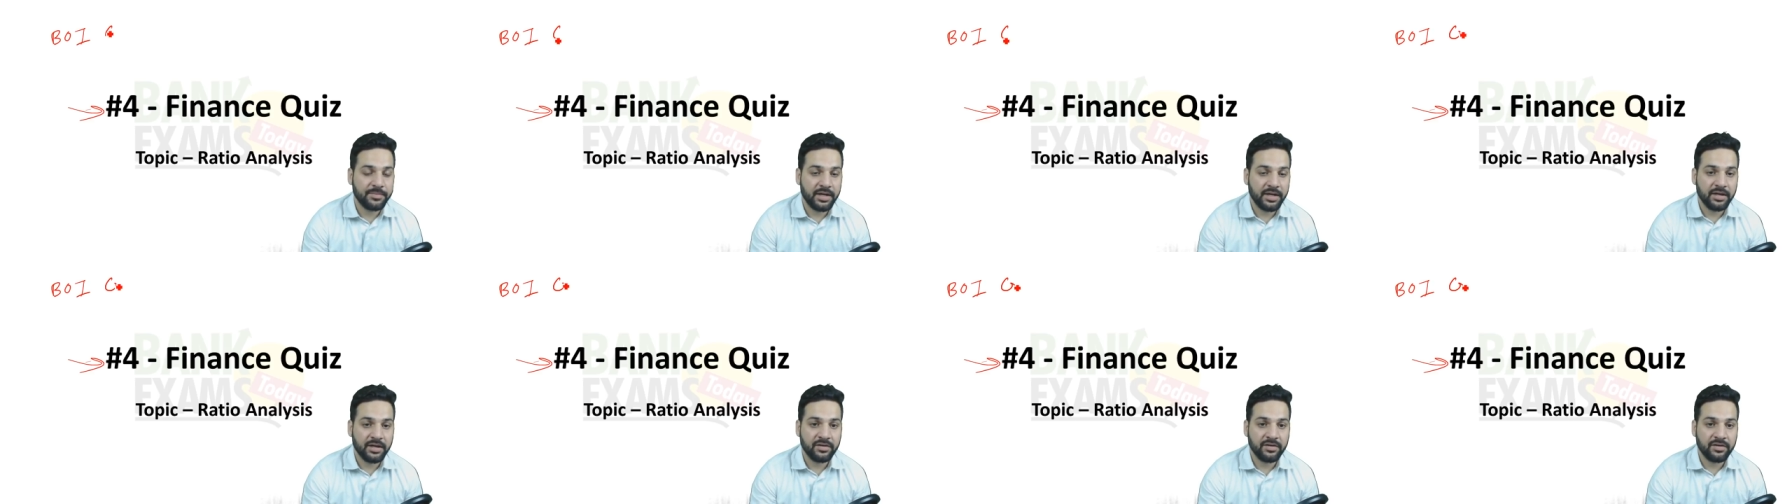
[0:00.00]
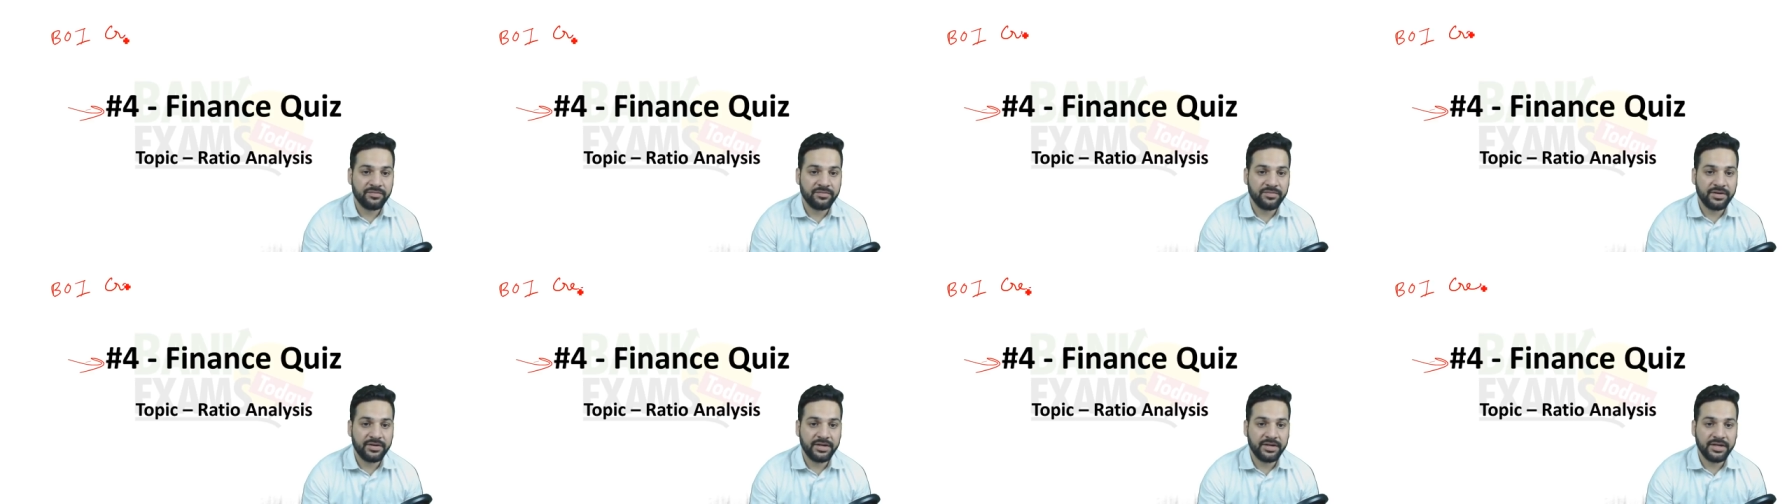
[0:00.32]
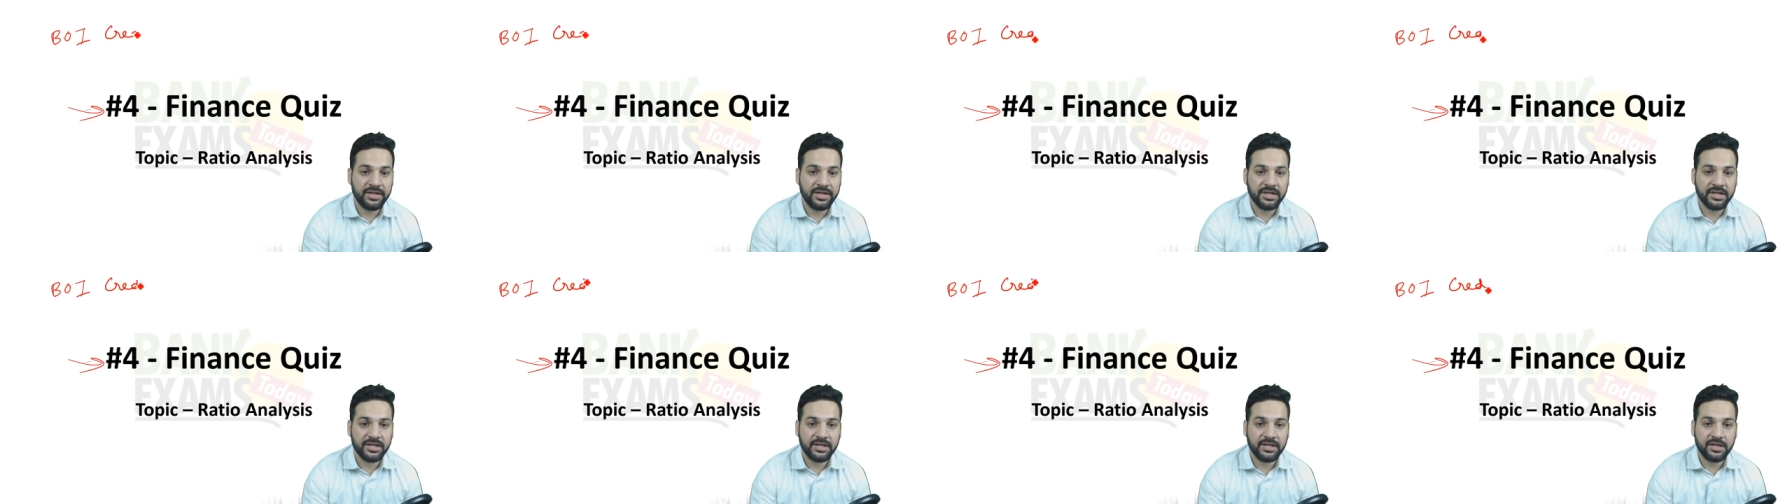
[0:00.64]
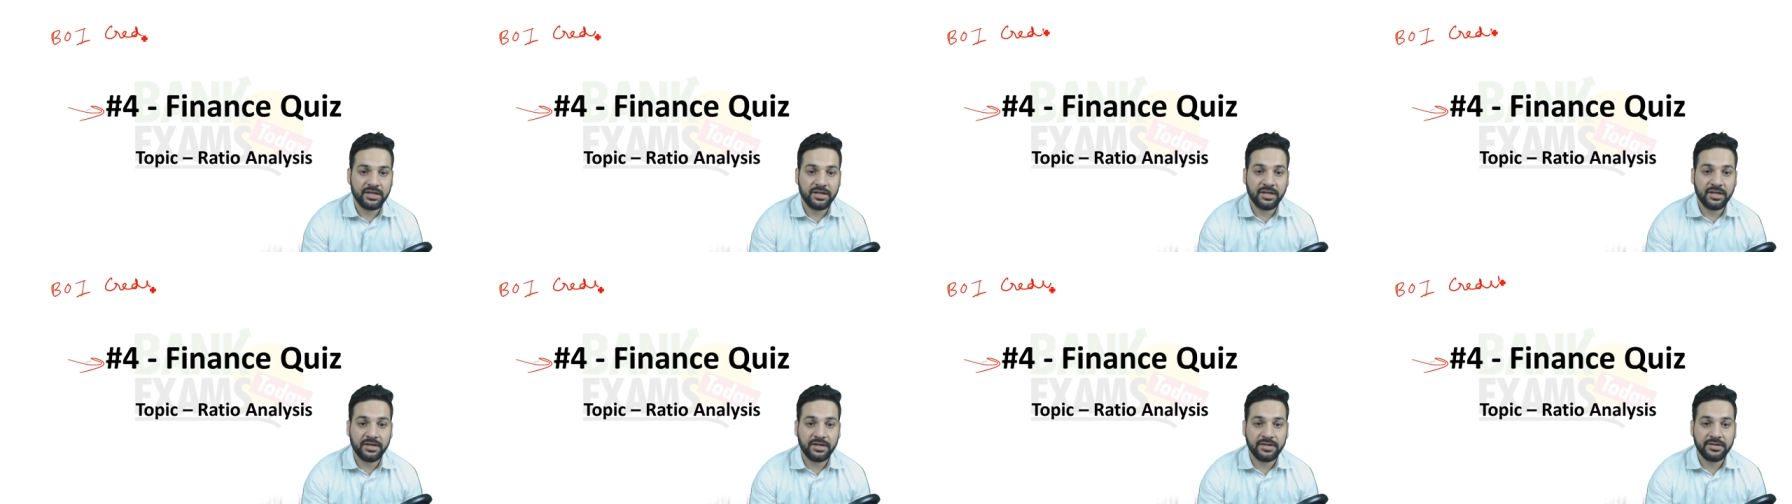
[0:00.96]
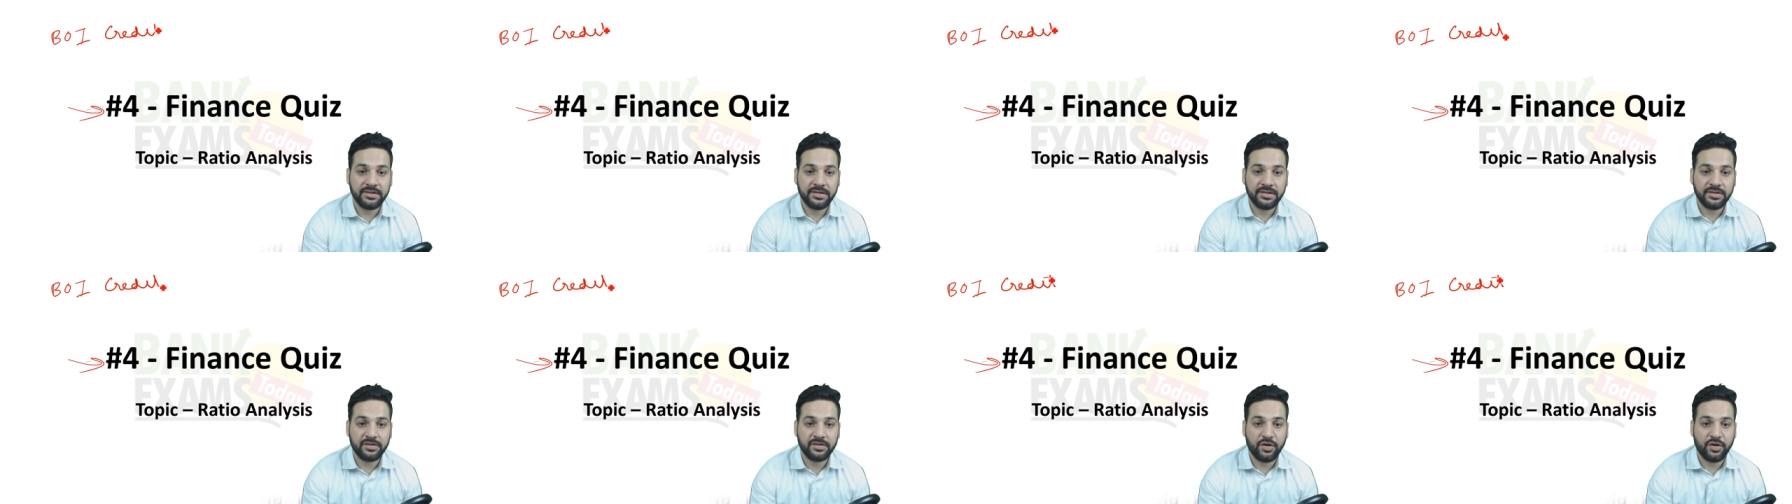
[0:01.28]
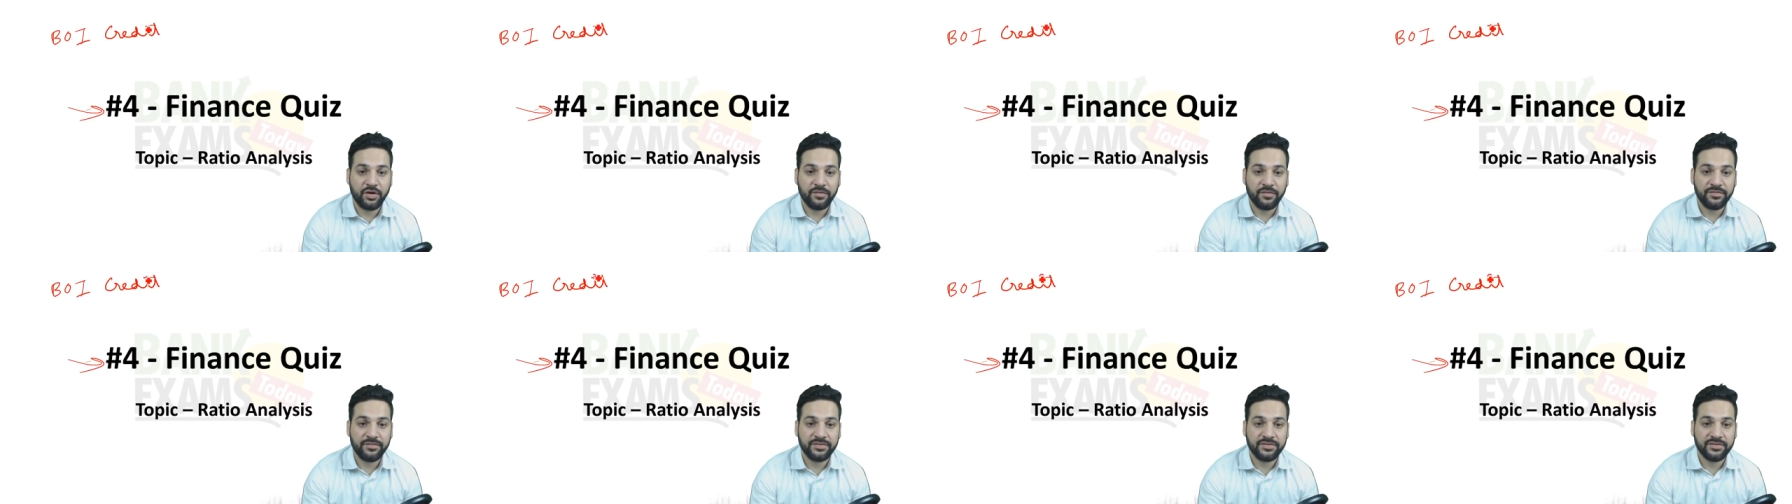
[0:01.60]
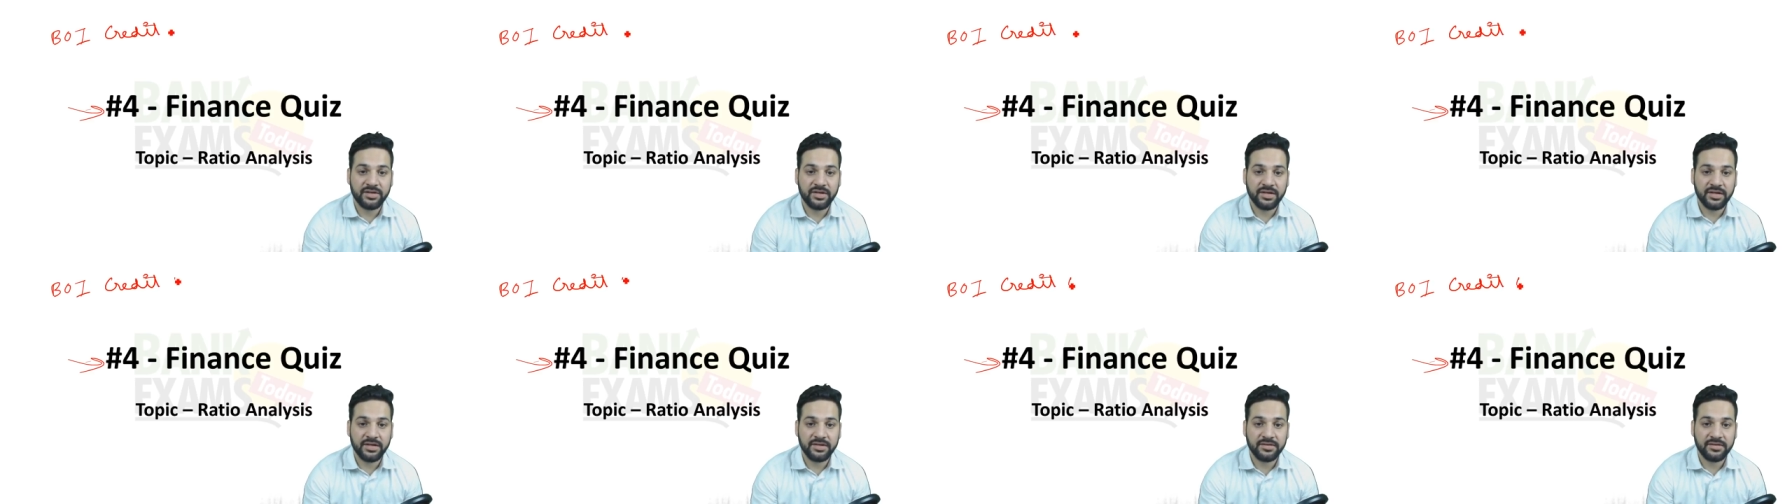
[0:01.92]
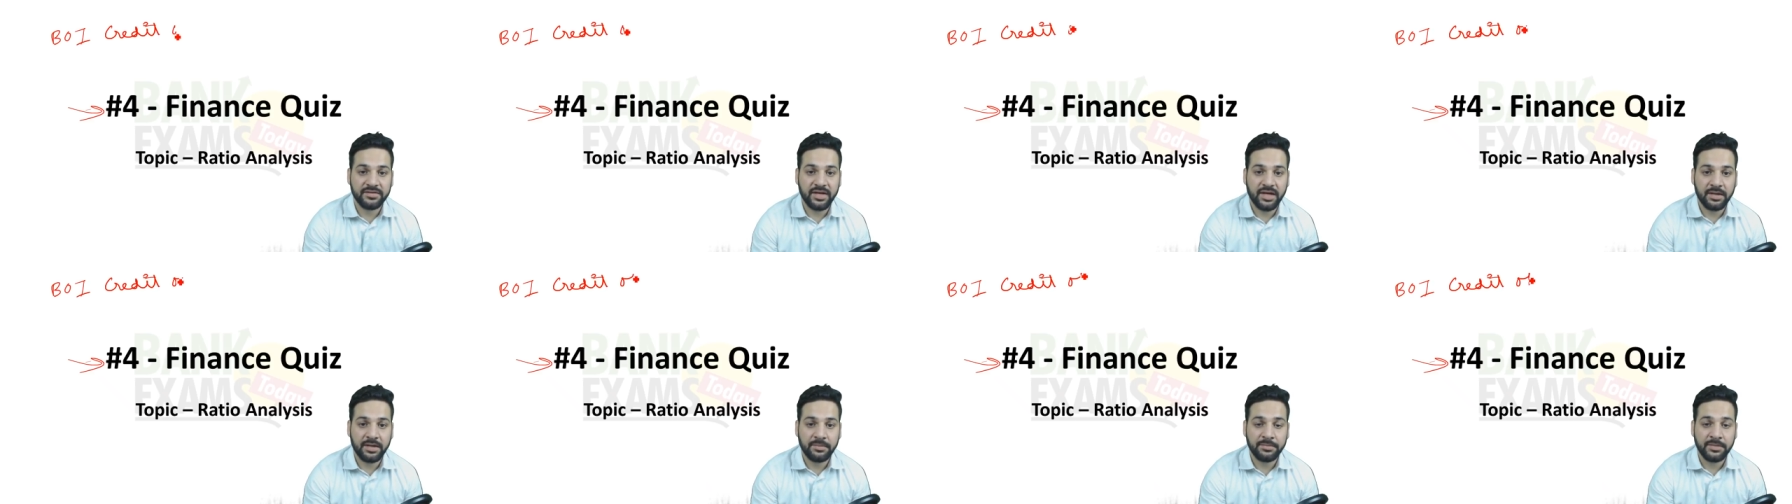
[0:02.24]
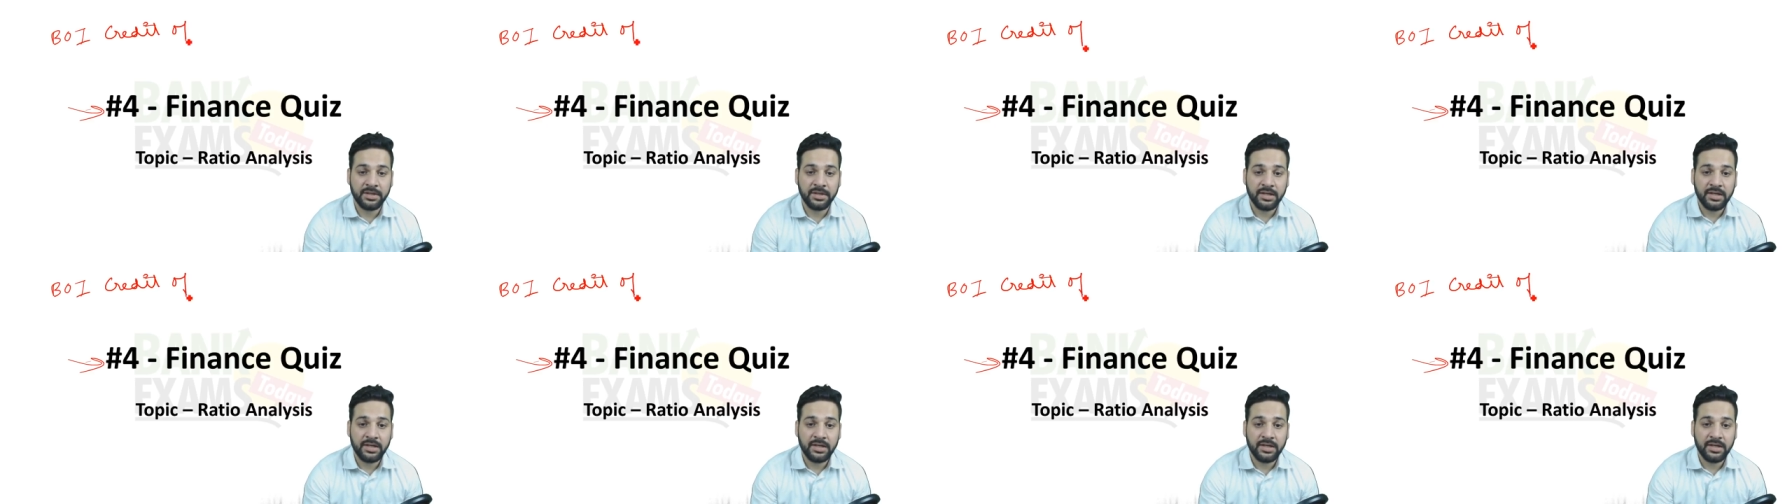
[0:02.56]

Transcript: Bank of India Credit Officer Exam.